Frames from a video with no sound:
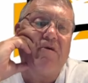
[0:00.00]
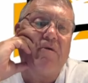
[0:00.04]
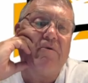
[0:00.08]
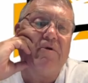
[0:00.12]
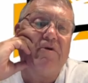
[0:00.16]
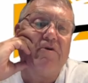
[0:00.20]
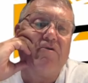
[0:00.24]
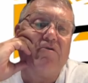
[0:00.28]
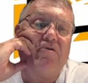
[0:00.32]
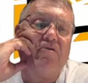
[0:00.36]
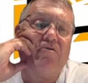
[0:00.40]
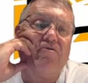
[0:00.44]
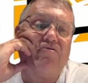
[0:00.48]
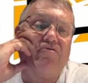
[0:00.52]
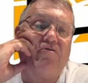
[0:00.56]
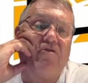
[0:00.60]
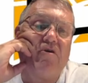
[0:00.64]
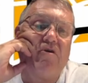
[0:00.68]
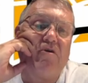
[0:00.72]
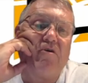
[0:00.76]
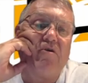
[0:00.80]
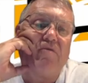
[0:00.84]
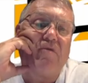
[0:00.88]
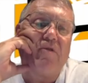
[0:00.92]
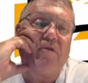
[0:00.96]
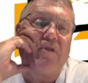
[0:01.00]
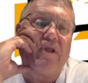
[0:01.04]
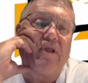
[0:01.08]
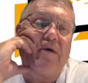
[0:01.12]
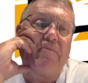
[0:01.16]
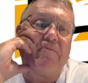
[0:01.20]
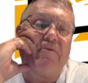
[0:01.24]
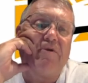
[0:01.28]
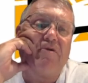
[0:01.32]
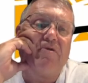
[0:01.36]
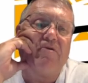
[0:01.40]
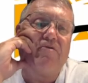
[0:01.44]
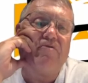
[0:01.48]
I mean,
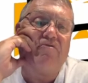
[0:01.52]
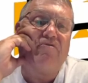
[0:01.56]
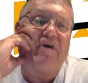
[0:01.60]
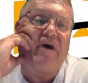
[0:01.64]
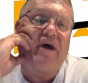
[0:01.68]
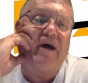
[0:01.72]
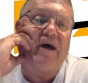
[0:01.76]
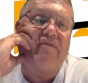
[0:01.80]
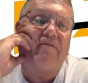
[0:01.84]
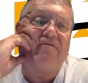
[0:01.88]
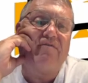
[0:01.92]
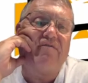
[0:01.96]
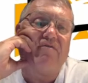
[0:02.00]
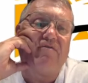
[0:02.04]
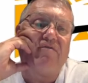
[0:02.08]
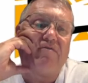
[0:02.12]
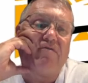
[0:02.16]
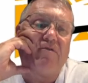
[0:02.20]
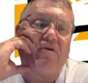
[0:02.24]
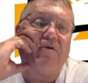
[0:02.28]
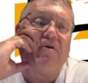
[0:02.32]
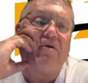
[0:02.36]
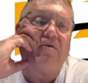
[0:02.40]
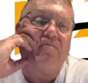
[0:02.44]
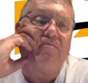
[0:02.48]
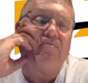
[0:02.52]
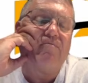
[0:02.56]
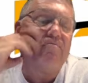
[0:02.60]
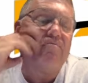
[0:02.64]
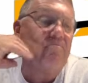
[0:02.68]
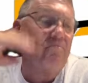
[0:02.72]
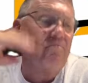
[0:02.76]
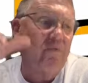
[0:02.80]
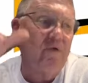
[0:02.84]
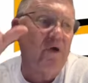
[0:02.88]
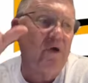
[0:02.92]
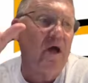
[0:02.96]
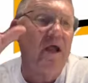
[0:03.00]
Lebanon used to have
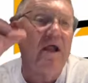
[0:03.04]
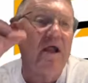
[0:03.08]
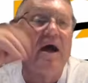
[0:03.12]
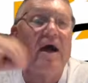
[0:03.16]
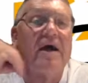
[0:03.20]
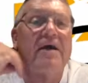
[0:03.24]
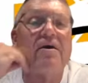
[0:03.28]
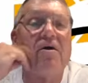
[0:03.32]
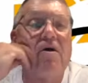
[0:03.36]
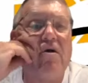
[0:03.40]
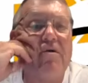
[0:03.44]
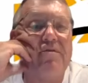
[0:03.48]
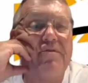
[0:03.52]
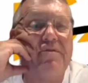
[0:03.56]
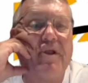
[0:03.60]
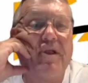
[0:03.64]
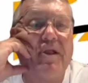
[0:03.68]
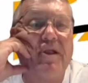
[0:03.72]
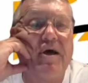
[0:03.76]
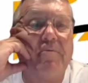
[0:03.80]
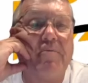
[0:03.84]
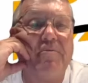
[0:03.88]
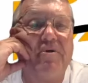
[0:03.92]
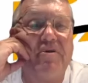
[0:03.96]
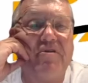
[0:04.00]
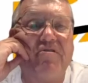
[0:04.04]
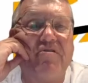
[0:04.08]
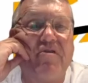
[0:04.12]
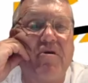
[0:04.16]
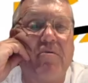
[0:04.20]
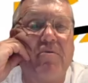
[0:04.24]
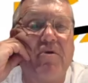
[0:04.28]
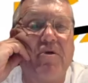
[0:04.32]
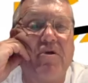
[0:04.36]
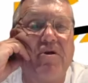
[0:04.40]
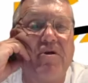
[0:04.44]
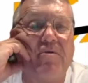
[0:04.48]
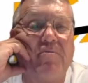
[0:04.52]
I call it the Lebanon
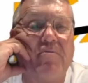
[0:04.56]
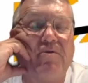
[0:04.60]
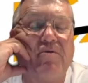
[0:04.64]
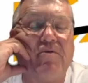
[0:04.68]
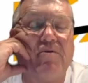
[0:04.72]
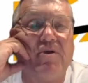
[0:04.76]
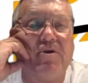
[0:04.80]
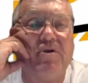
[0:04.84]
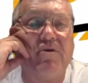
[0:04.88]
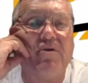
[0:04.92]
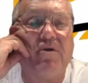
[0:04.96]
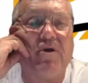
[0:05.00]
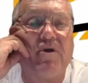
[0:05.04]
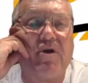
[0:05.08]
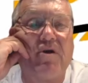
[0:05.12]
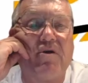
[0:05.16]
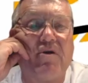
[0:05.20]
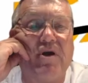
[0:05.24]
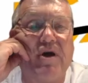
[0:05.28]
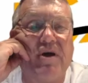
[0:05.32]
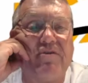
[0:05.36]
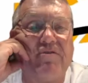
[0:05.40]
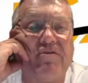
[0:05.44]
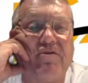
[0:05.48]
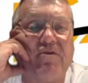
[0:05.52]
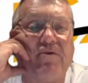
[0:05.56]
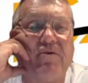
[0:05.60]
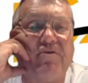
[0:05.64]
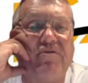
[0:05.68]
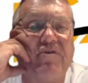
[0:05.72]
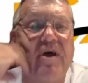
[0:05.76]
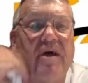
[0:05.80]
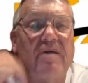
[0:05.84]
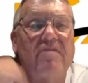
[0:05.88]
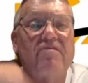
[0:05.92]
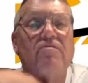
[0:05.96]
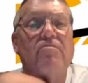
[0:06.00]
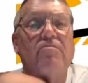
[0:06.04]
Summer League. Between you and Kris, you always
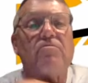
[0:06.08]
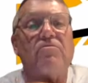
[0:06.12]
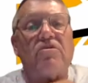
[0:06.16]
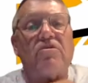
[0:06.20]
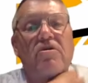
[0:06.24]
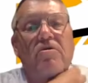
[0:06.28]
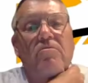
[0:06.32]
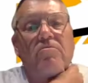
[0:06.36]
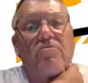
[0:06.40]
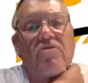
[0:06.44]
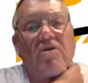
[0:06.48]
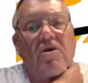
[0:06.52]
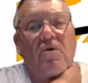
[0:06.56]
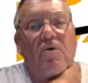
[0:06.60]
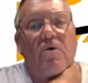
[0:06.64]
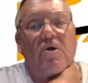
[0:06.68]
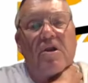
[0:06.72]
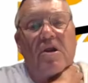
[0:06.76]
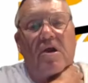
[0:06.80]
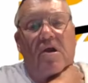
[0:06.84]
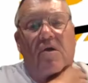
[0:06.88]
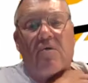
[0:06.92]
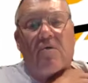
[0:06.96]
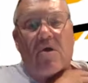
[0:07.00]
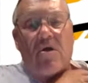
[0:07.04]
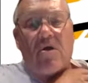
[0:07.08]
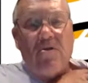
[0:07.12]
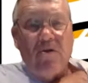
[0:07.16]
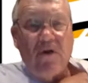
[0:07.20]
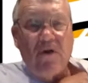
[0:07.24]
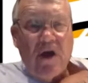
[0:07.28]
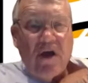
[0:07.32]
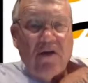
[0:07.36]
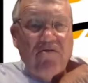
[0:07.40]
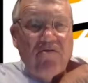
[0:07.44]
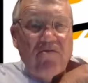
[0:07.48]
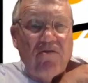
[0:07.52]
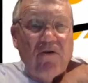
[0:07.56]
had some teams that go in there and run. Are you
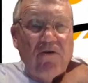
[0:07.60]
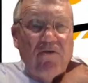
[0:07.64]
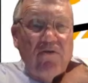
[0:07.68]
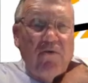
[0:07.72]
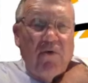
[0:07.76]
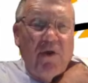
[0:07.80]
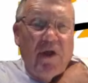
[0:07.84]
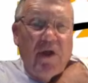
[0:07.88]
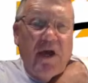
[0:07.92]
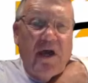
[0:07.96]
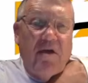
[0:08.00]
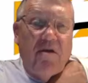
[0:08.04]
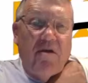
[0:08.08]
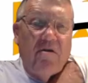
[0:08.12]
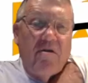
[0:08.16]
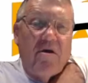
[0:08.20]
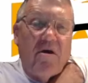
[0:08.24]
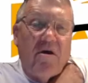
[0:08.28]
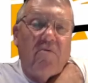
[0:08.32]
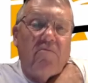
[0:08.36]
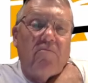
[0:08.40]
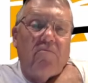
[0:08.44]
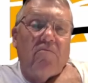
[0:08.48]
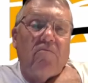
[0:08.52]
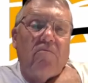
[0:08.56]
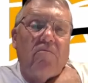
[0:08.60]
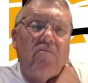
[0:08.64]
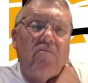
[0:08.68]
guys still doing that or not?